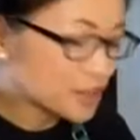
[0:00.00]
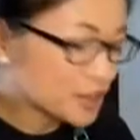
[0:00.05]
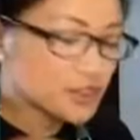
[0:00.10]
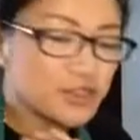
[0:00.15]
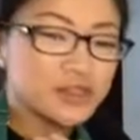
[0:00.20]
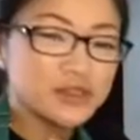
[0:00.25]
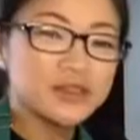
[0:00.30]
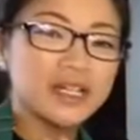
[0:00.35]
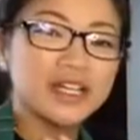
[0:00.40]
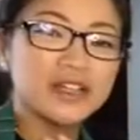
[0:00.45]

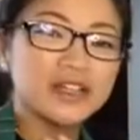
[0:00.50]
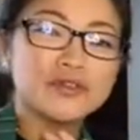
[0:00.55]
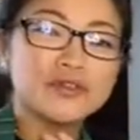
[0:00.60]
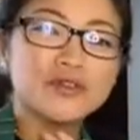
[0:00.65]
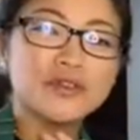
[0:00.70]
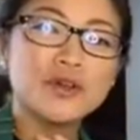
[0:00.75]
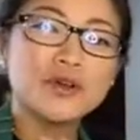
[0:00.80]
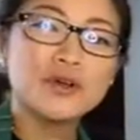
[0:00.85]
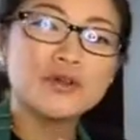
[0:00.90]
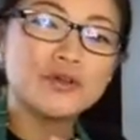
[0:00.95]
you have
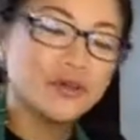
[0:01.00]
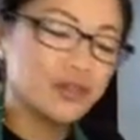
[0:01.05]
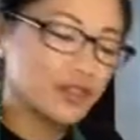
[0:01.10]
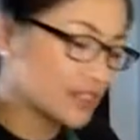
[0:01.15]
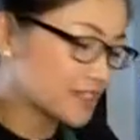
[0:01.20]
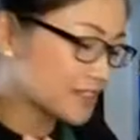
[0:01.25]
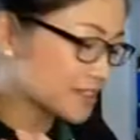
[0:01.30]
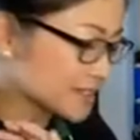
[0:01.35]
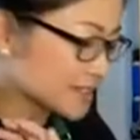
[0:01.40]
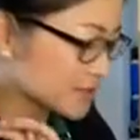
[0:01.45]
no
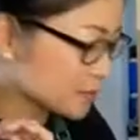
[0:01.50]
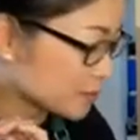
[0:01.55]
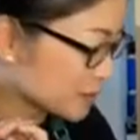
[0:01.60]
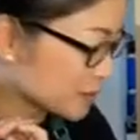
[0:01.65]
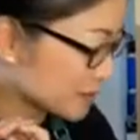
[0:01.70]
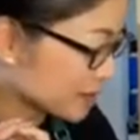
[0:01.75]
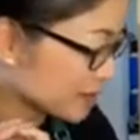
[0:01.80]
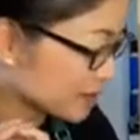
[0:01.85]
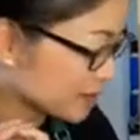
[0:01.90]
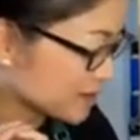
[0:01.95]
fears
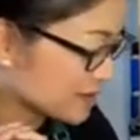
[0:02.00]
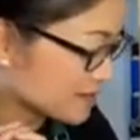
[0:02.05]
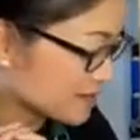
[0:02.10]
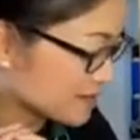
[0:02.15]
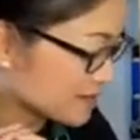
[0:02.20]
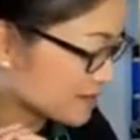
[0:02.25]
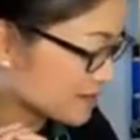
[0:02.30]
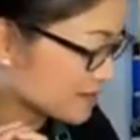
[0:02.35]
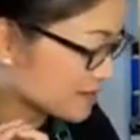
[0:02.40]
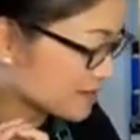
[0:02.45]
when it's
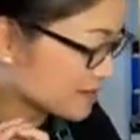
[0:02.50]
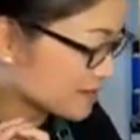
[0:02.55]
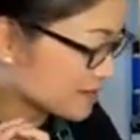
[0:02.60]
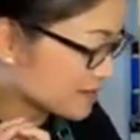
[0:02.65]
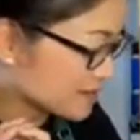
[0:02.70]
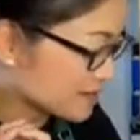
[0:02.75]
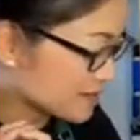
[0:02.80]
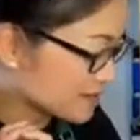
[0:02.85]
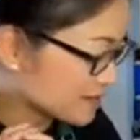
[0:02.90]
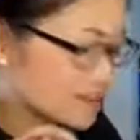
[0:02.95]

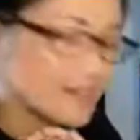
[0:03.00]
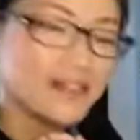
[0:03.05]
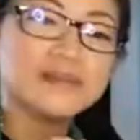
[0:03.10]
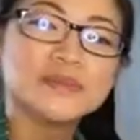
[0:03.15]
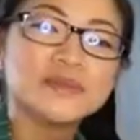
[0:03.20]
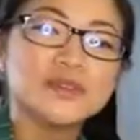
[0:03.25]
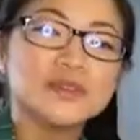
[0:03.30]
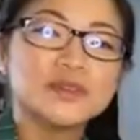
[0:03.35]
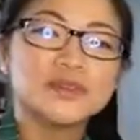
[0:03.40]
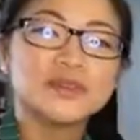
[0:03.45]

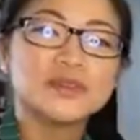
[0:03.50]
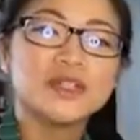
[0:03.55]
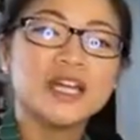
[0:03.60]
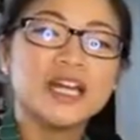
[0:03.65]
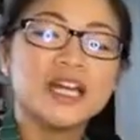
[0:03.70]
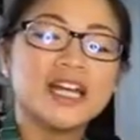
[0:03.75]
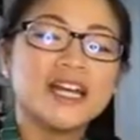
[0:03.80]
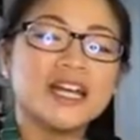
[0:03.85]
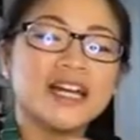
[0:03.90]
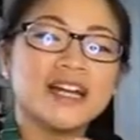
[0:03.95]
come
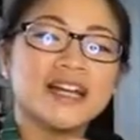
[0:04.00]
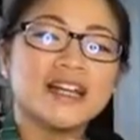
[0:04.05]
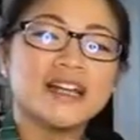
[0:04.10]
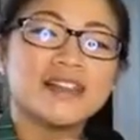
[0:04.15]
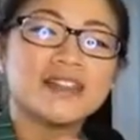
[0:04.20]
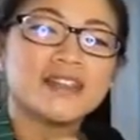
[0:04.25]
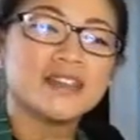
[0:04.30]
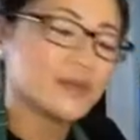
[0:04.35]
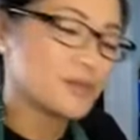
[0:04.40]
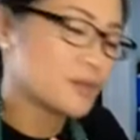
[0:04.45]
to
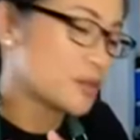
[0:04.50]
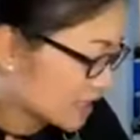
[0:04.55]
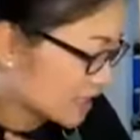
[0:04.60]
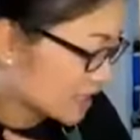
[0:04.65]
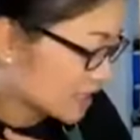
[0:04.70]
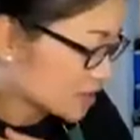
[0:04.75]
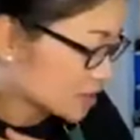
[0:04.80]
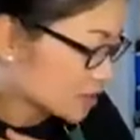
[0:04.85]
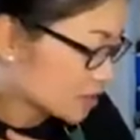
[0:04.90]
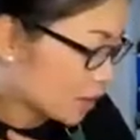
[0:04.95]

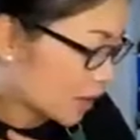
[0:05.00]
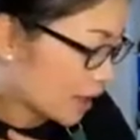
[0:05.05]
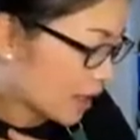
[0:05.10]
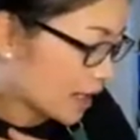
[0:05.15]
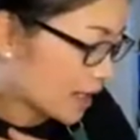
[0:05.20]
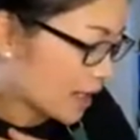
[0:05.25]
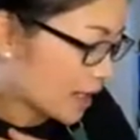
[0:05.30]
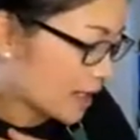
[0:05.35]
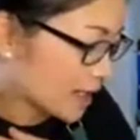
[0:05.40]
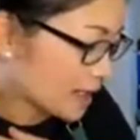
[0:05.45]
thermal, okay?
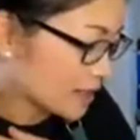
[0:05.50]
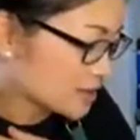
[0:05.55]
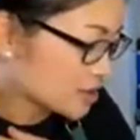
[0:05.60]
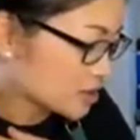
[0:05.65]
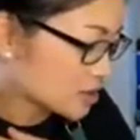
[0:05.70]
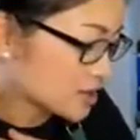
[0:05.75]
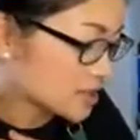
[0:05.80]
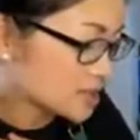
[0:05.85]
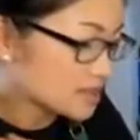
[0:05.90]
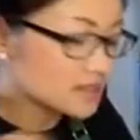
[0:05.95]
So
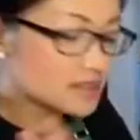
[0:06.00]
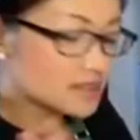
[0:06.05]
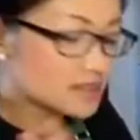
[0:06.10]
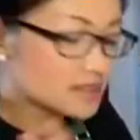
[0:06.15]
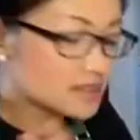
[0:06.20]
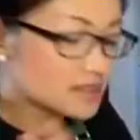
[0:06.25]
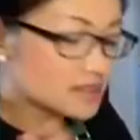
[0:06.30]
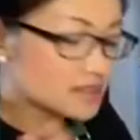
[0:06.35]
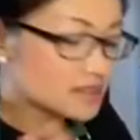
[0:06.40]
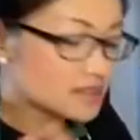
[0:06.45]
I
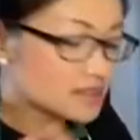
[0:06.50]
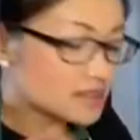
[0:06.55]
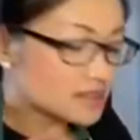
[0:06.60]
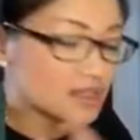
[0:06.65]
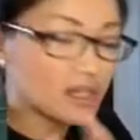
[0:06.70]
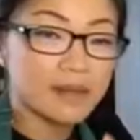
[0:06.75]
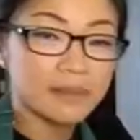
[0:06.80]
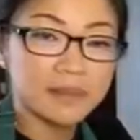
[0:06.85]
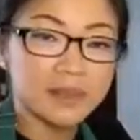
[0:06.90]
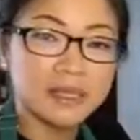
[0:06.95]
just
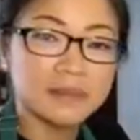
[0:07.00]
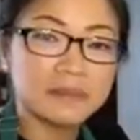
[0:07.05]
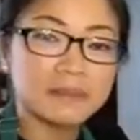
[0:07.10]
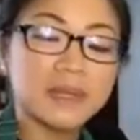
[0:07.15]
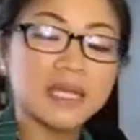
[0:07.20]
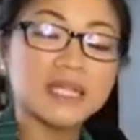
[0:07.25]
type in